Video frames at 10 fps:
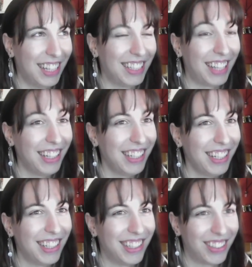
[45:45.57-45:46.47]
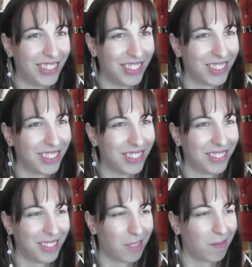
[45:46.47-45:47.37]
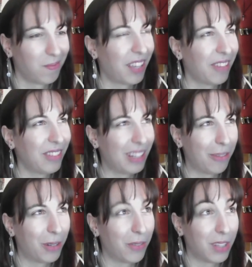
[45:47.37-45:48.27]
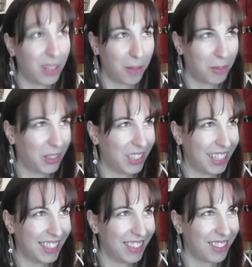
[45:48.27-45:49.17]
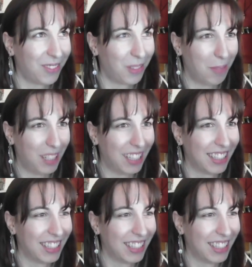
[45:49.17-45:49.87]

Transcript: Dante is also definitely one of the top contenders for me.